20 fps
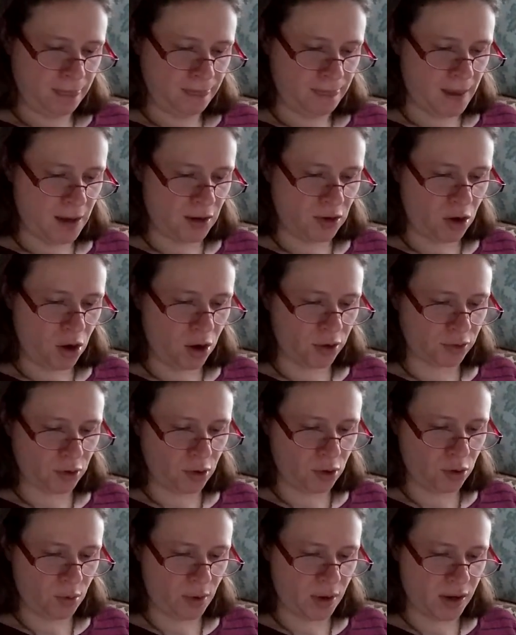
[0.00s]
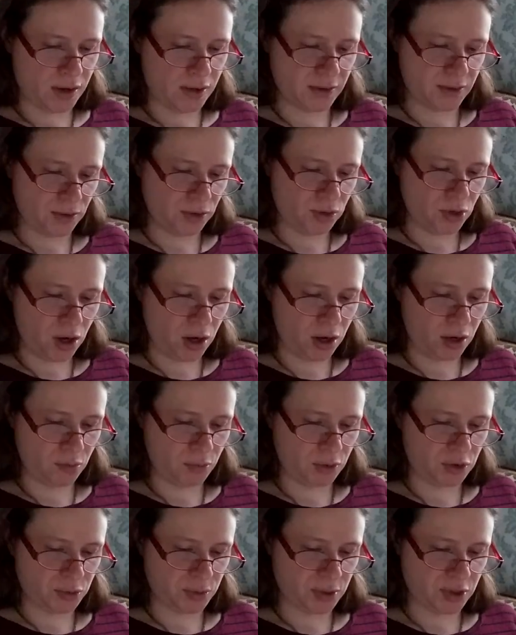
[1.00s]
They talked all the way until dawn,
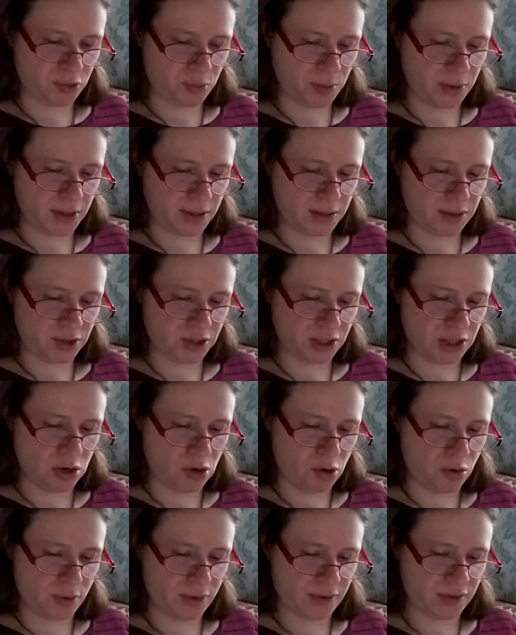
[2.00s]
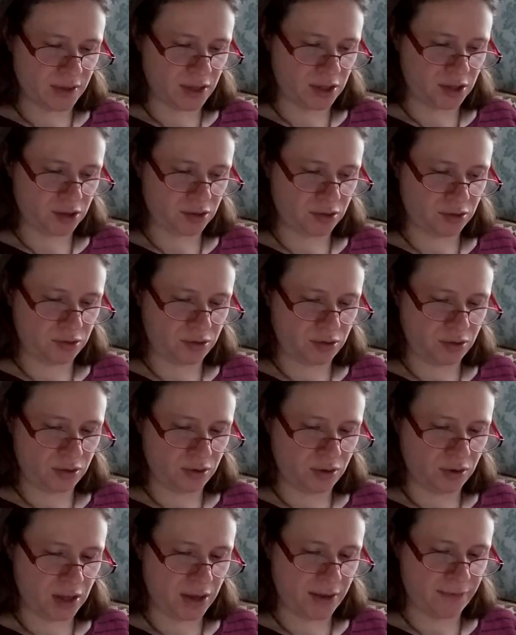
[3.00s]
which was when she always
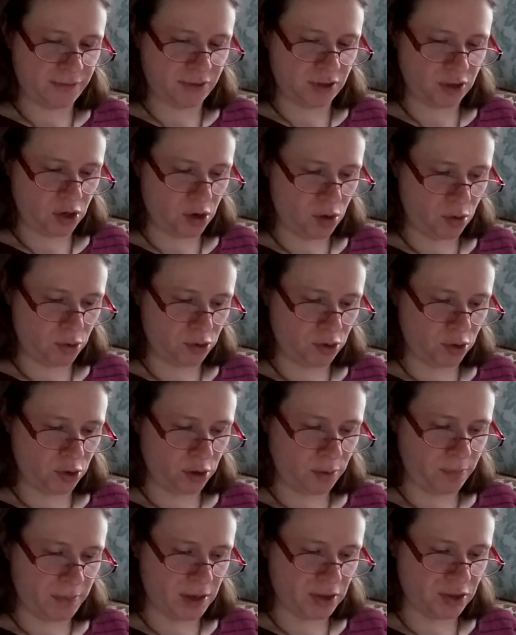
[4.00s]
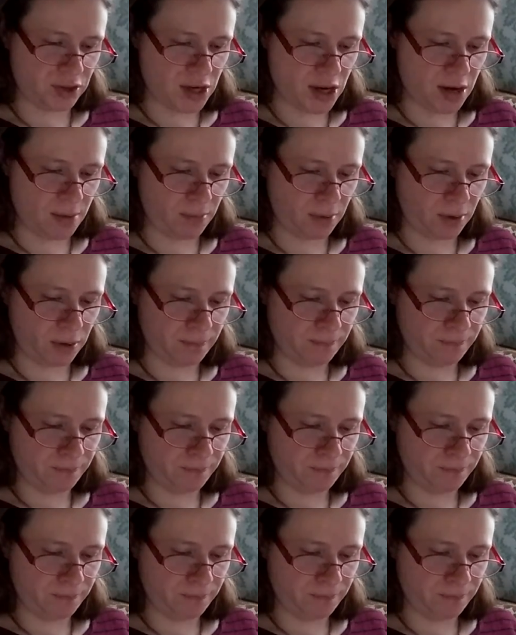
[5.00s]
left to go to her bedchamber.